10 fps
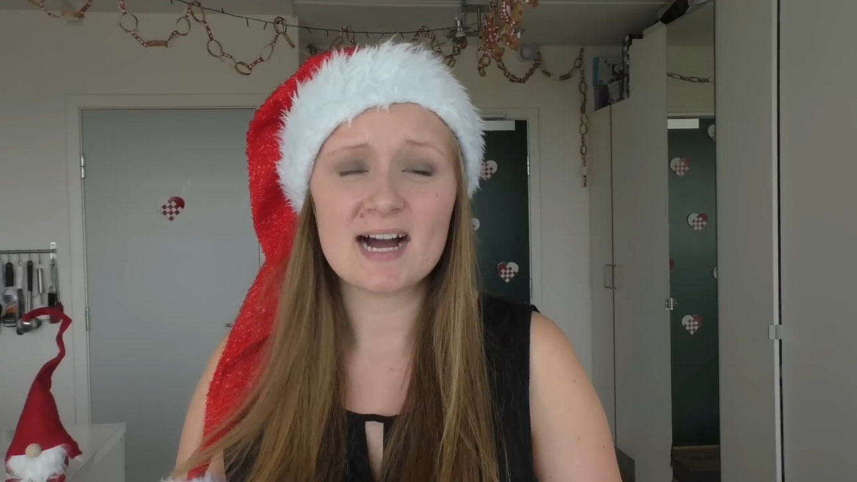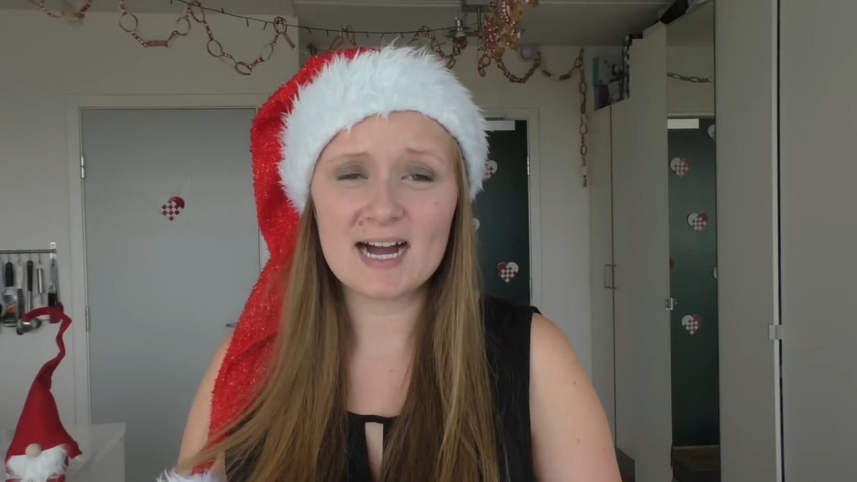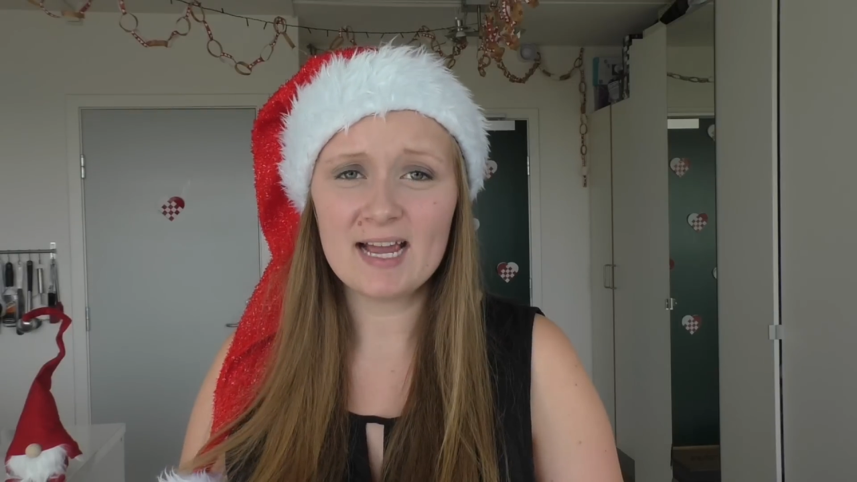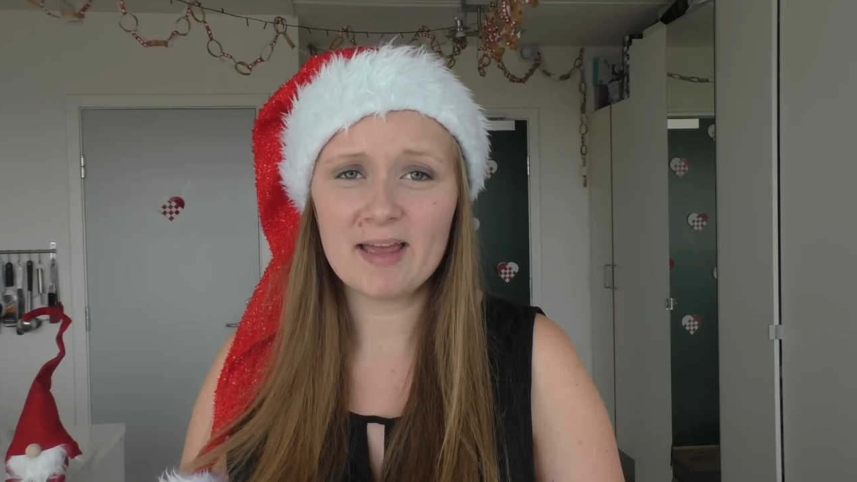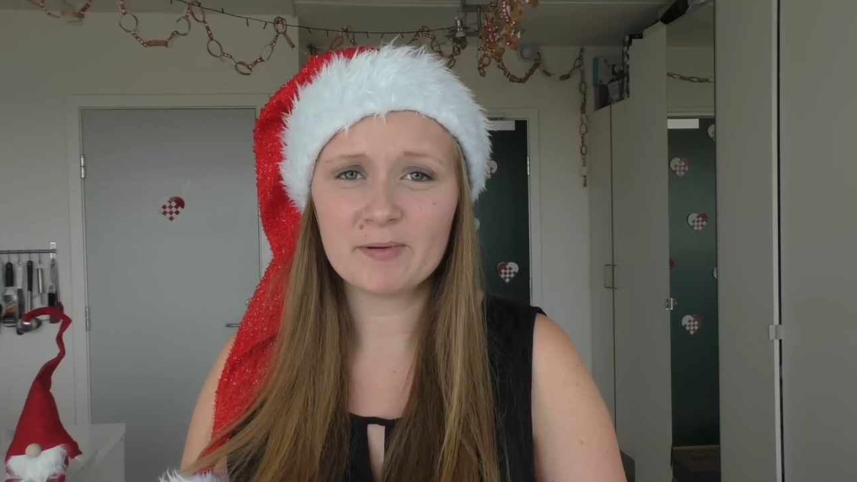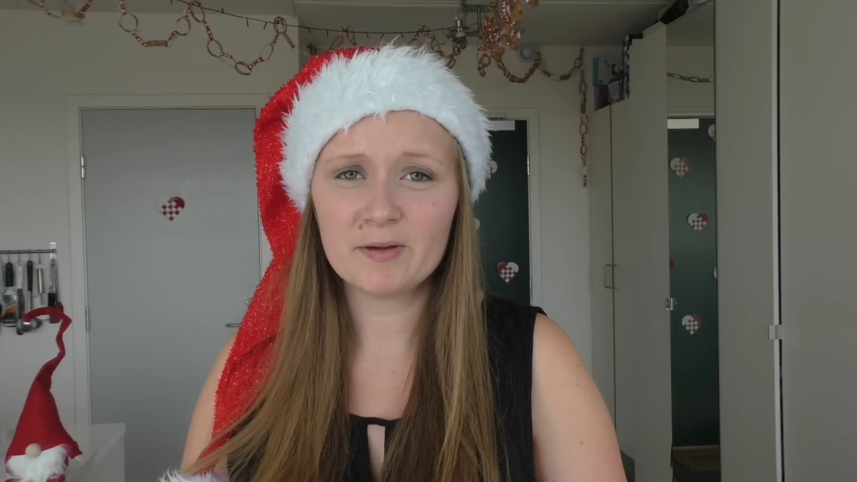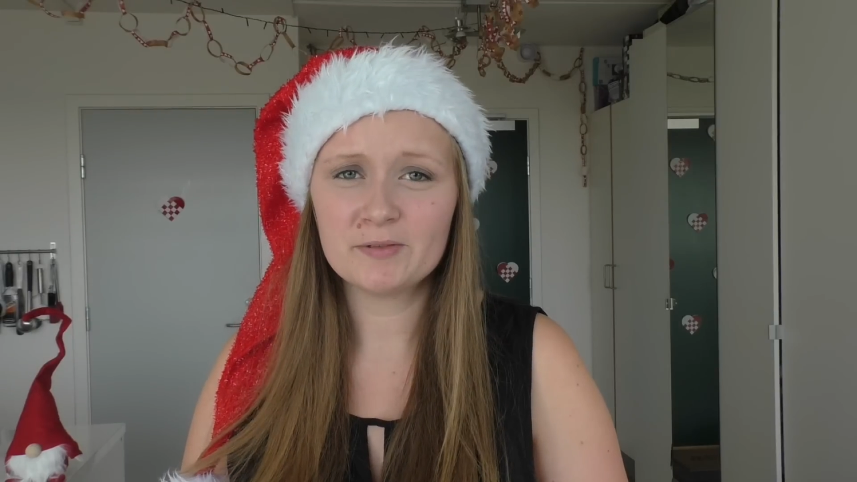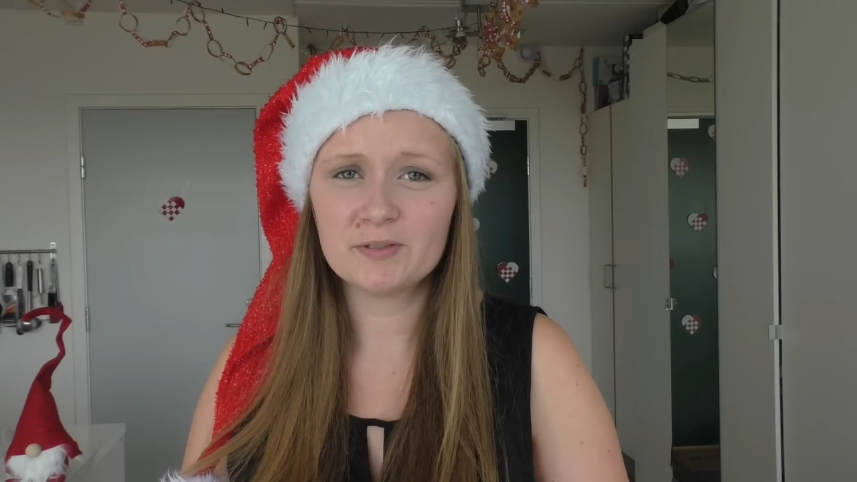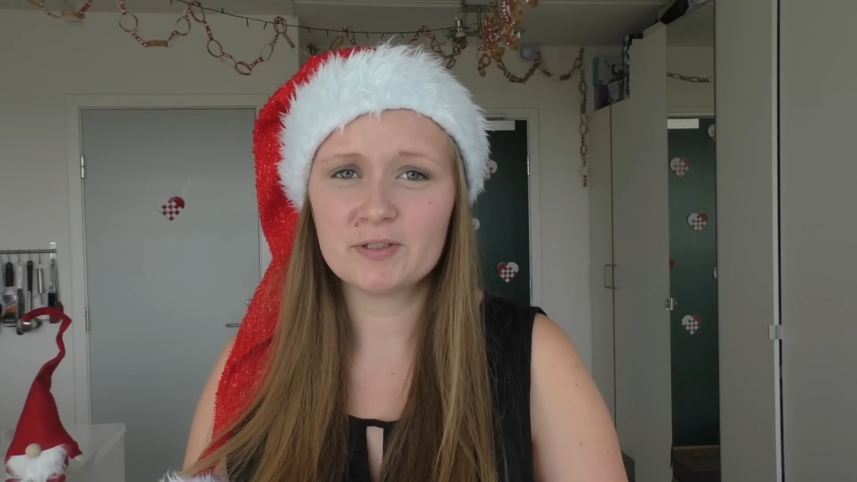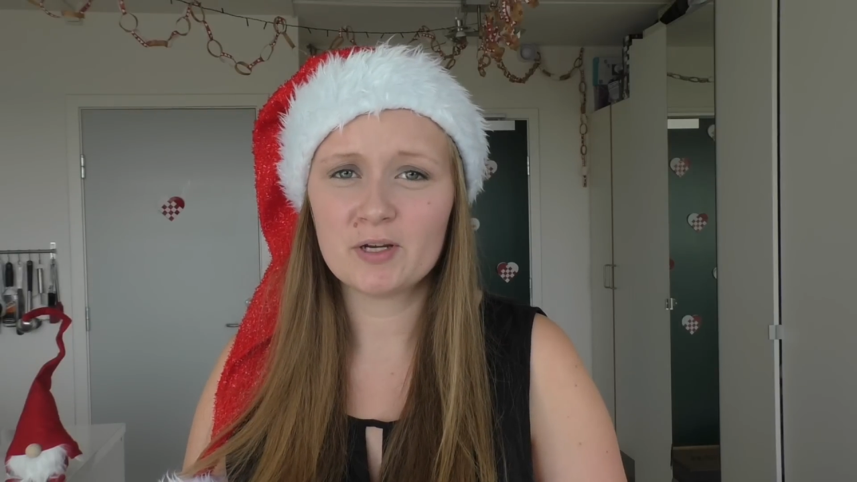I am going
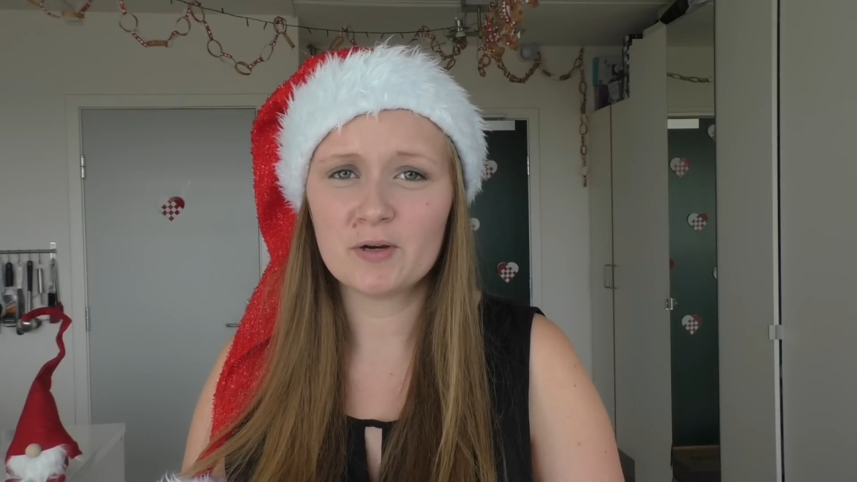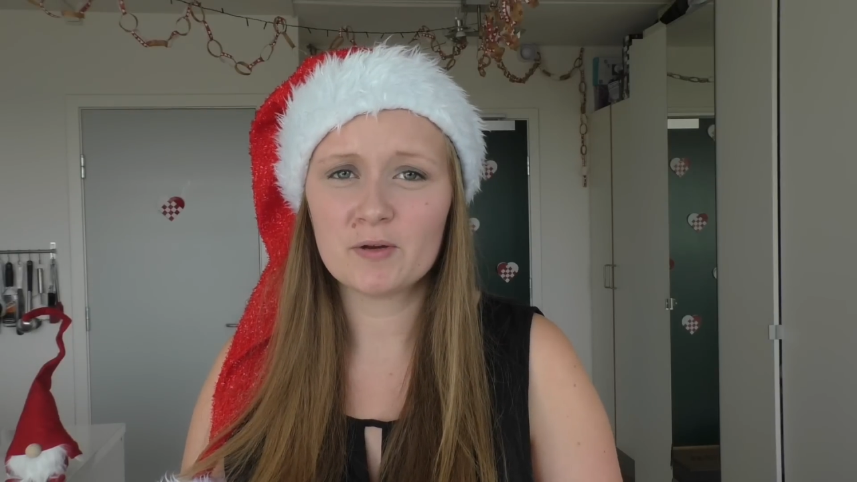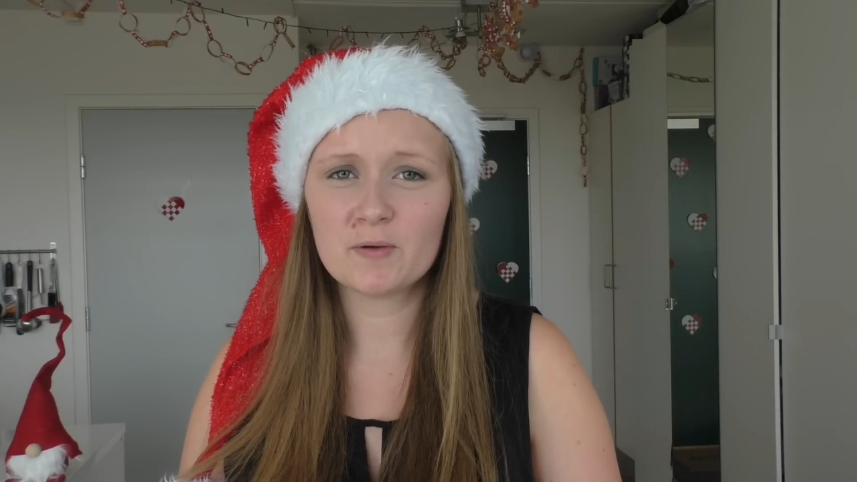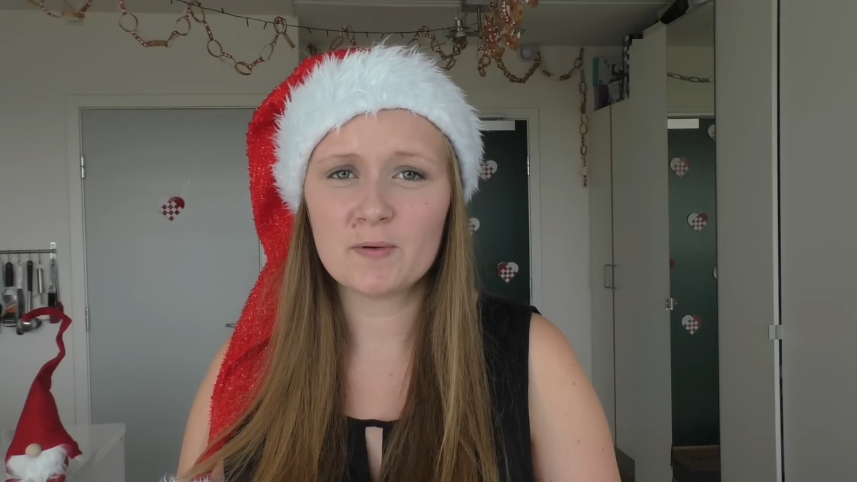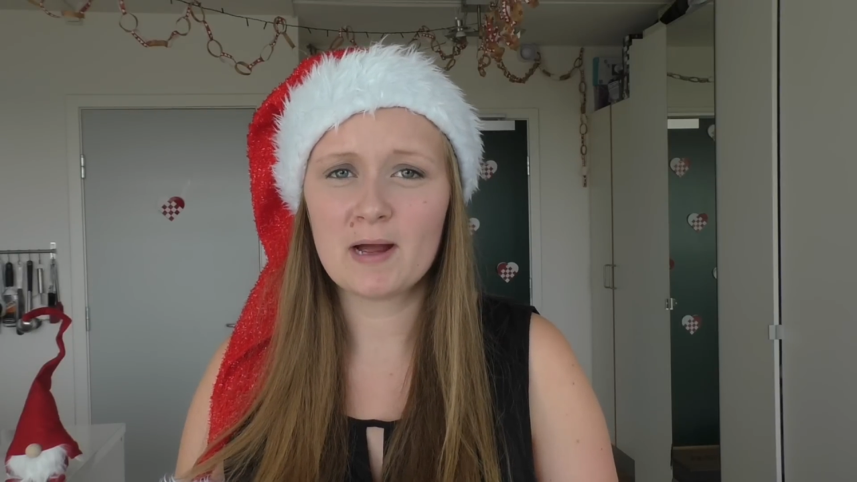to show you